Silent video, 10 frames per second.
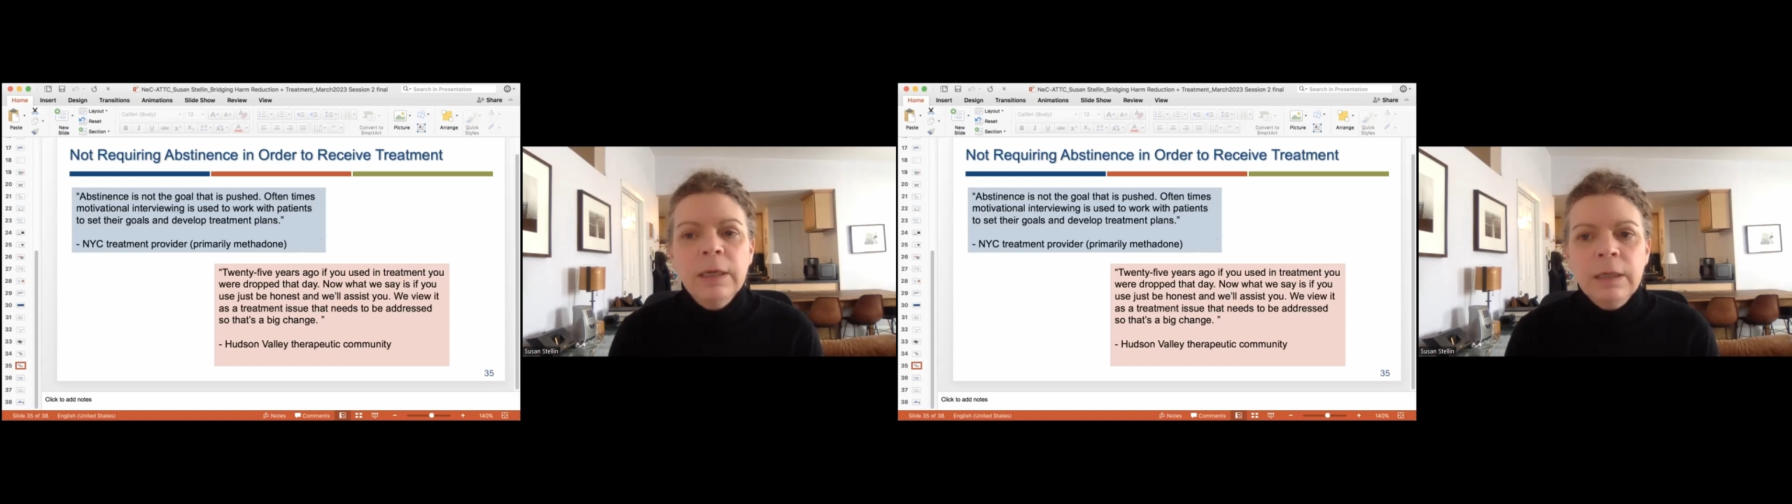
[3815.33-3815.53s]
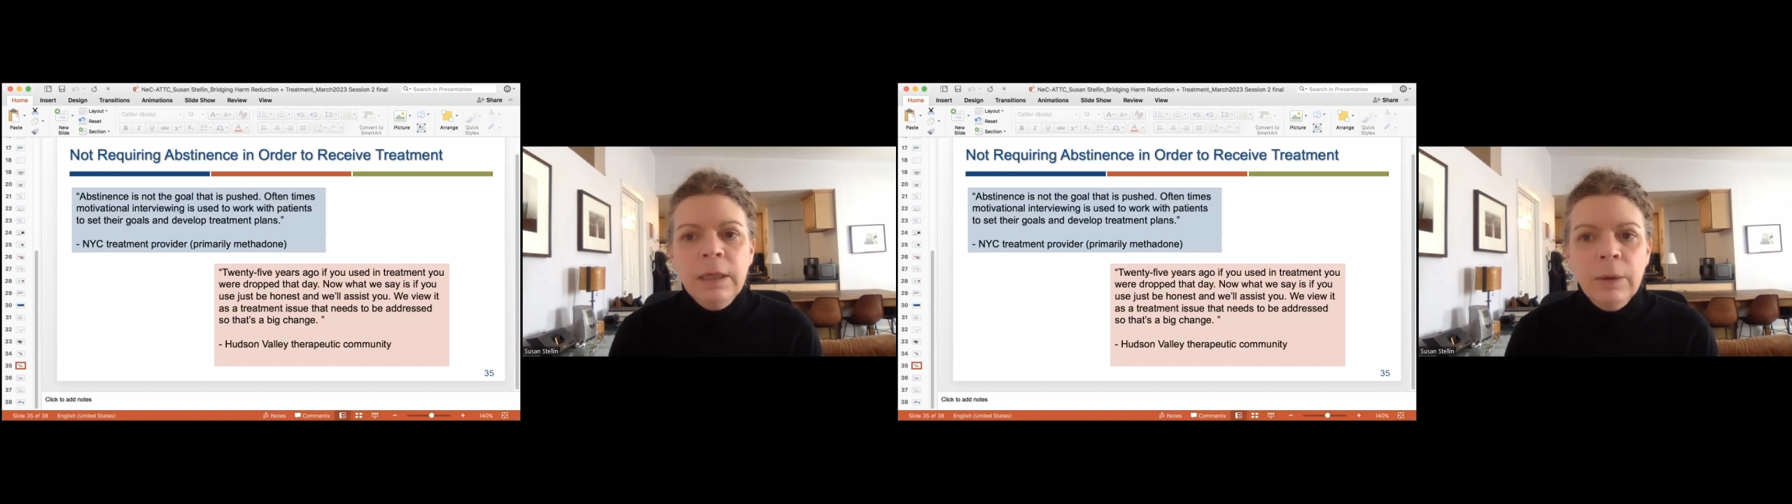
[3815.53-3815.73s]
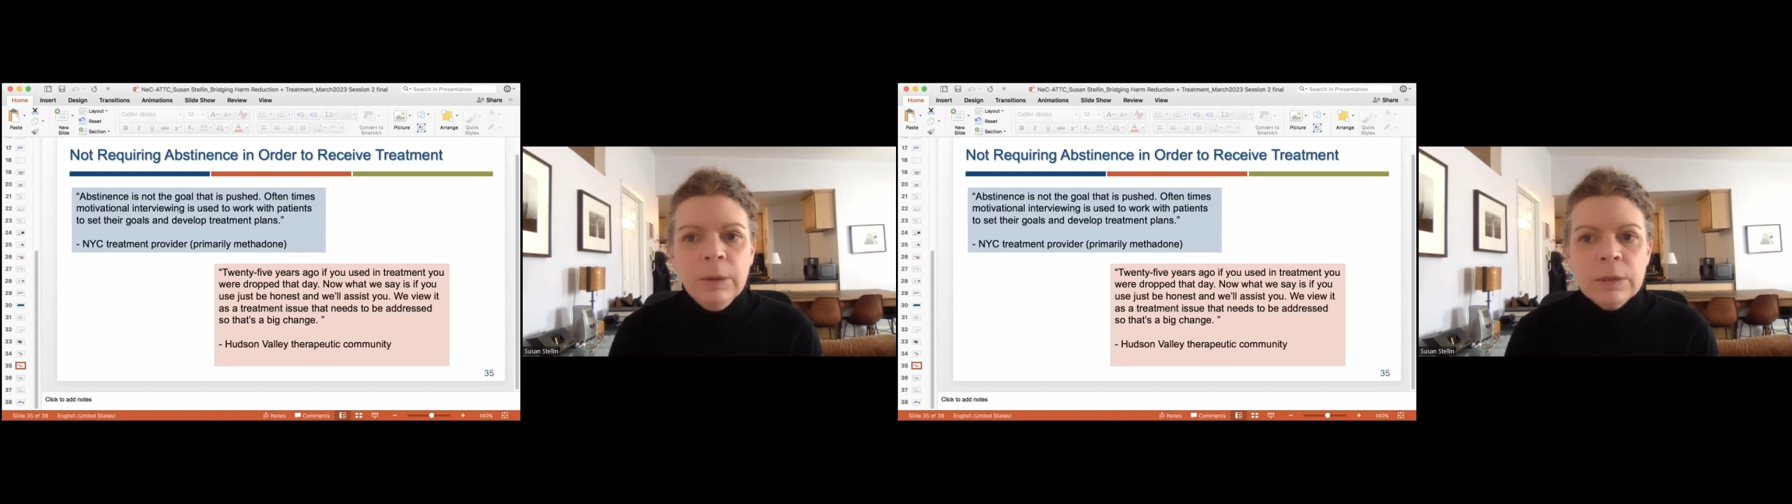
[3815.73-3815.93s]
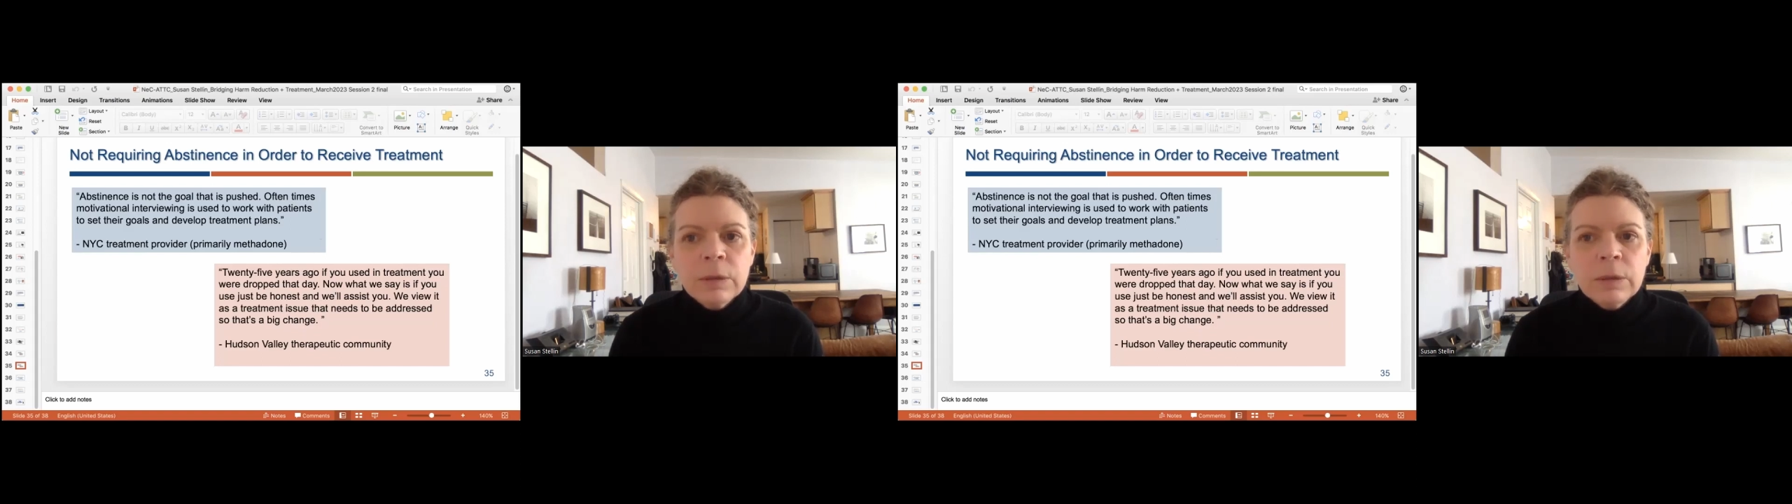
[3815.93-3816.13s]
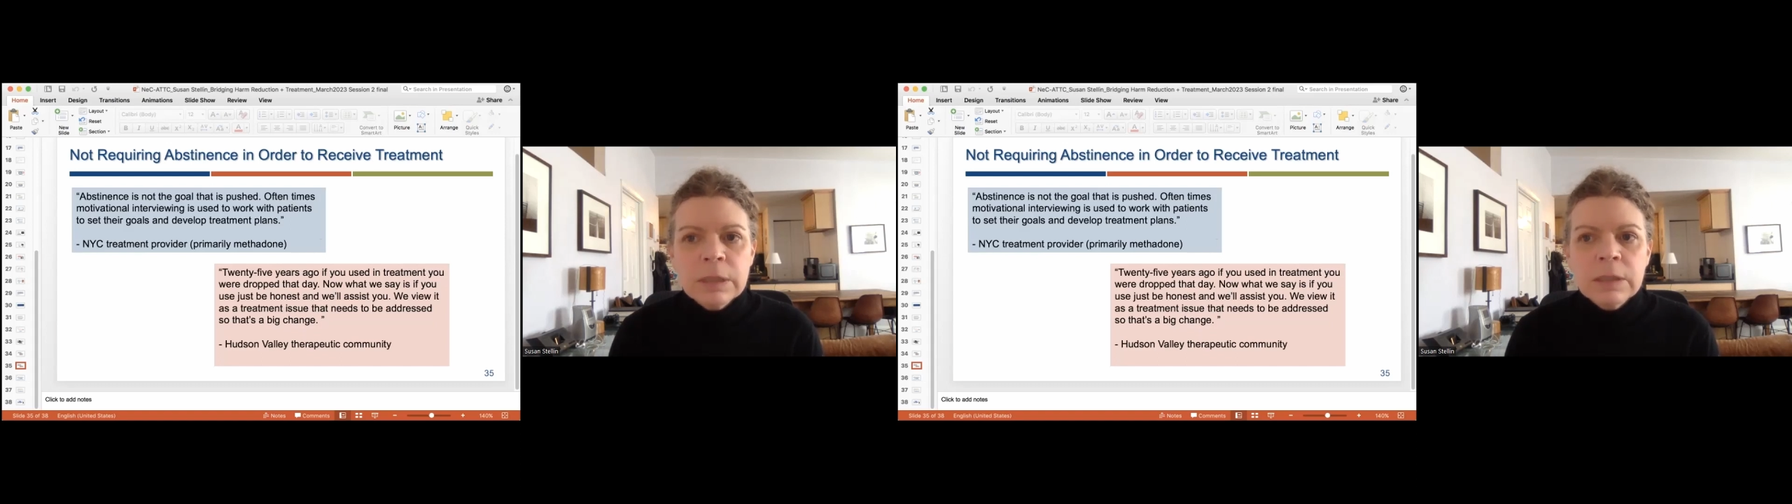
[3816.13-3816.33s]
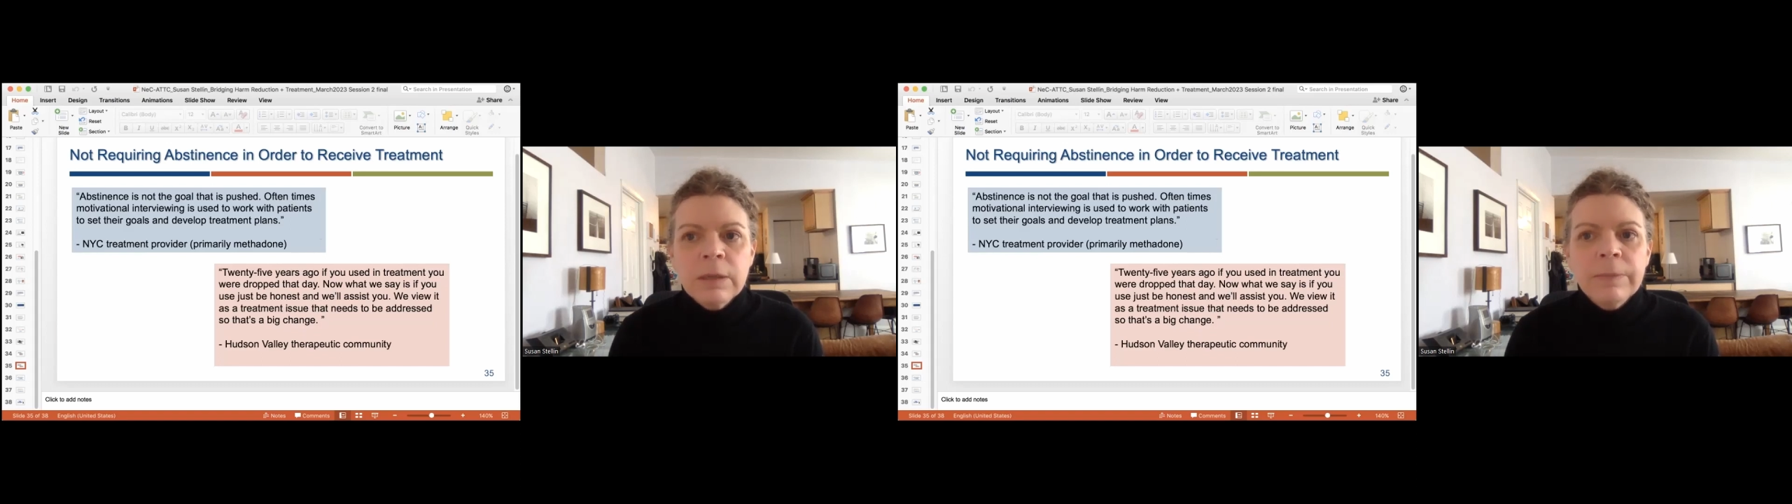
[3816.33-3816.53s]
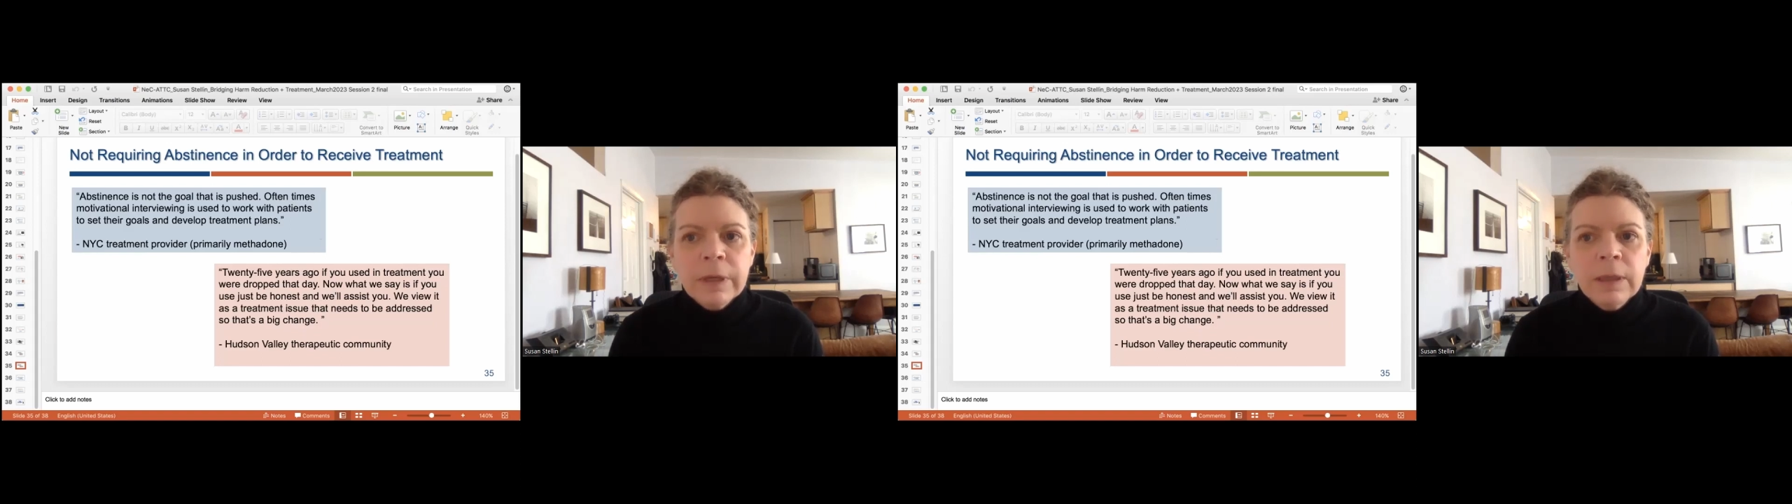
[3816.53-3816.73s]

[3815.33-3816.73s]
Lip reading: you know, and certainly something